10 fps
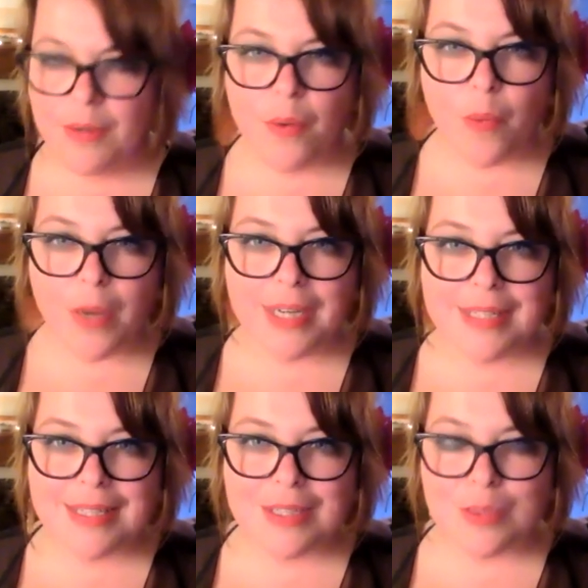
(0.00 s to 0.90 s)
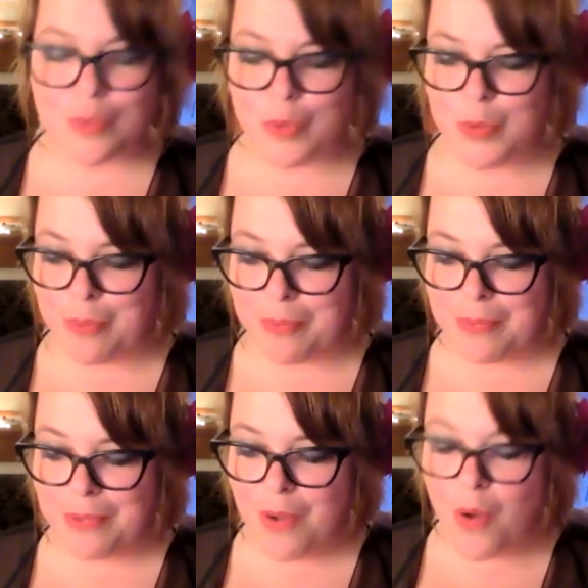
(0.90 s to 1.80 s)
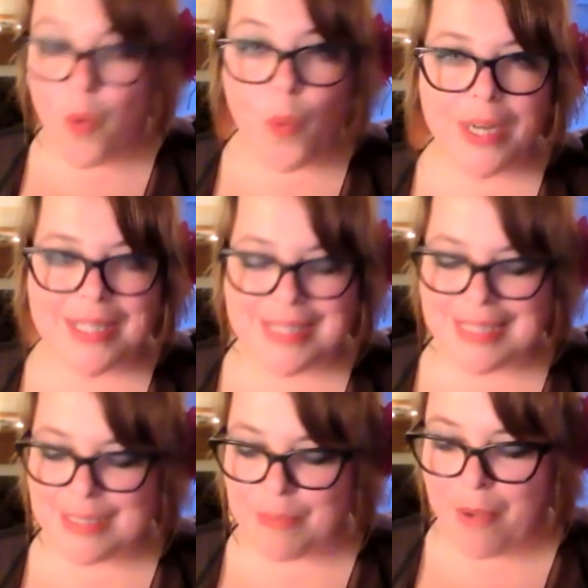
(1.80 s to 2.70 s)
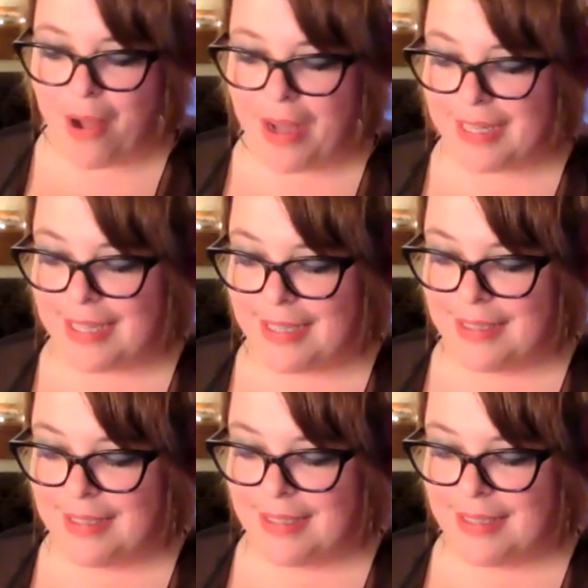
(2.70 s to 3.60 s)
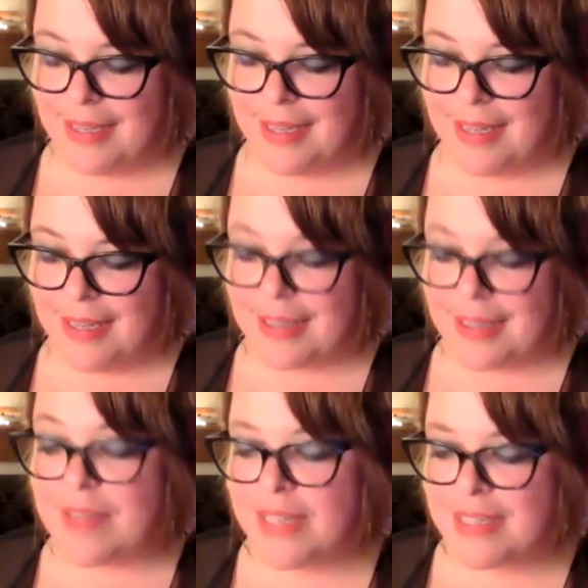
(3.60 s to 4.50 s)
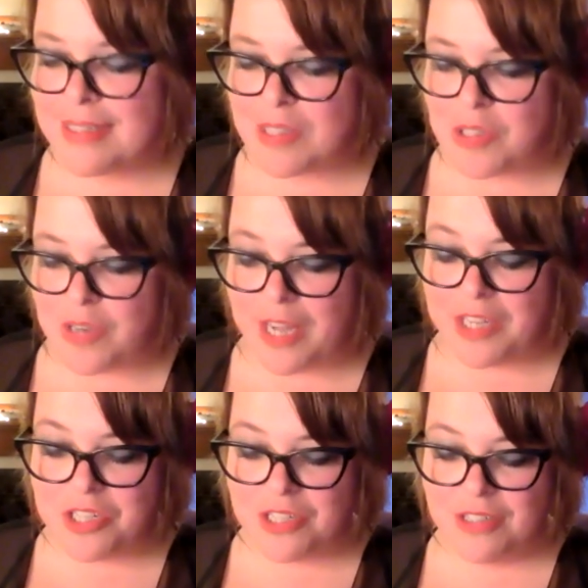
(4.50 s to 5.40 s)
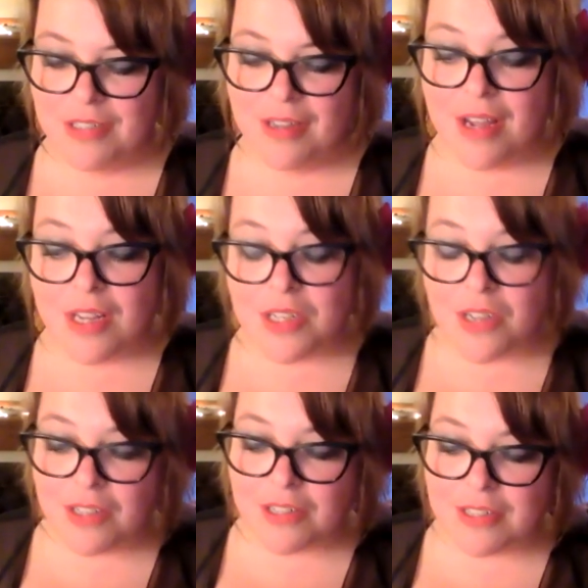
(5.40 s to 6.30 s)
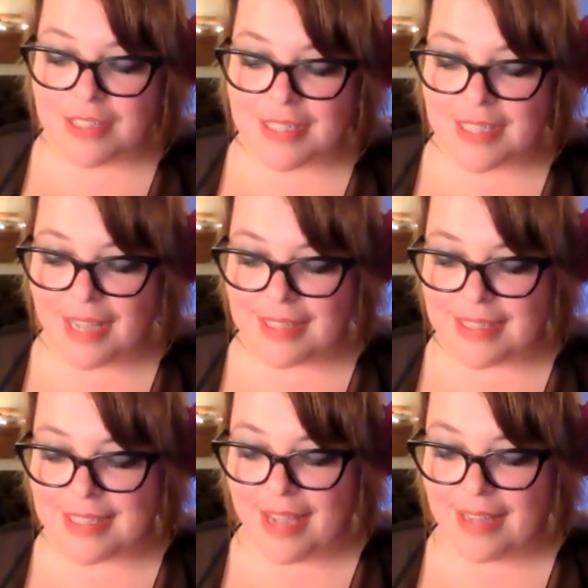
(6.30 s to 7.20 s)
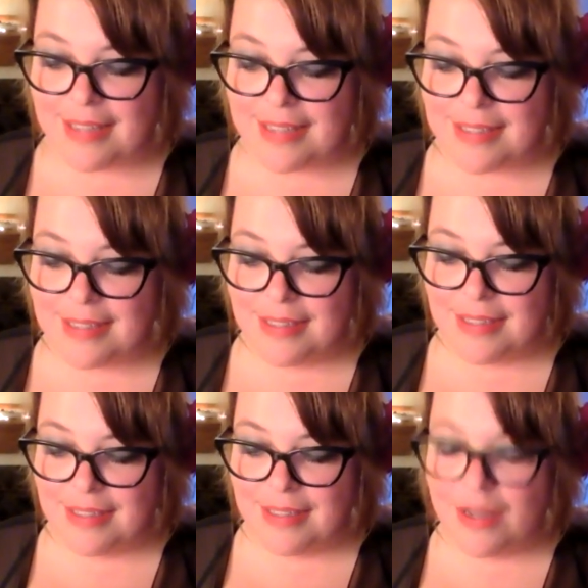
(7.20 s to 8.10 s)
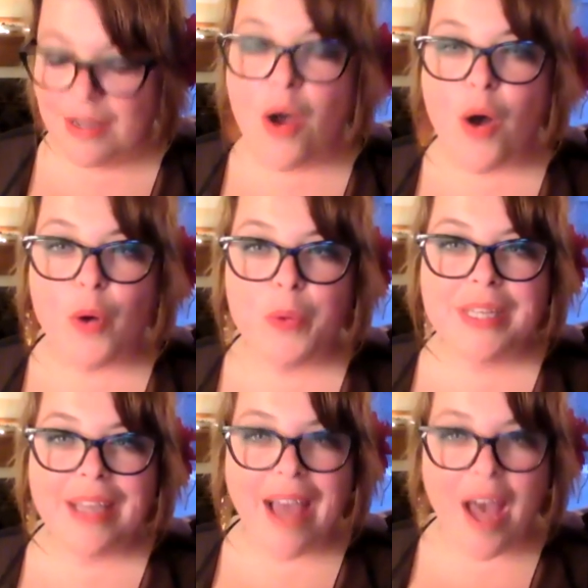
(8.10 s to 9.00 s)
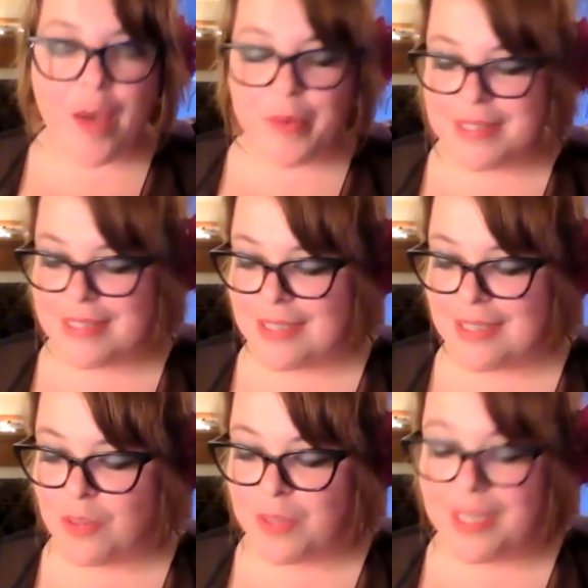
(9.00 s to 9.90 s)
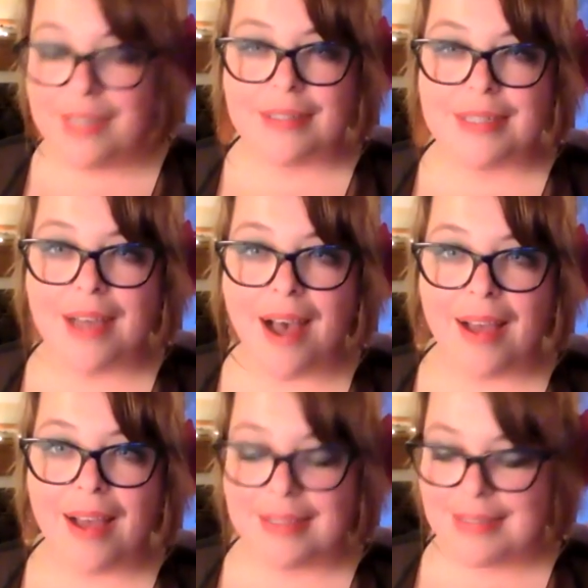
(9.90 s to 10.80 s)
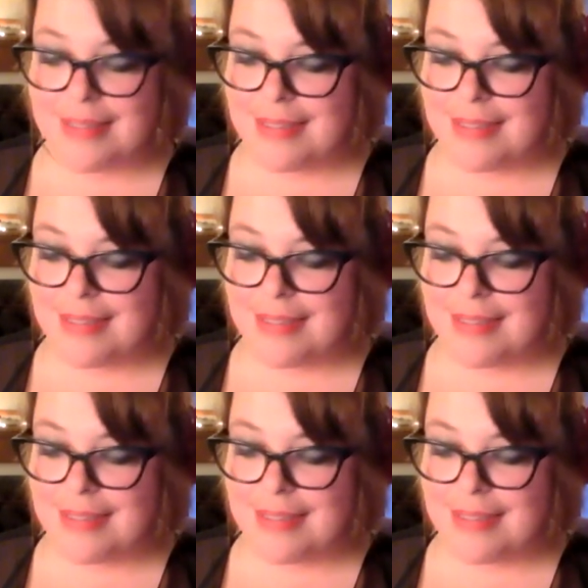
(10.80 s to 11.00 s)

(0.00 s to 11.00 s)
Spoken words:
What is this room? What is this body? Living is a stretch. Doctors assign sex. Only hours until you hear tides.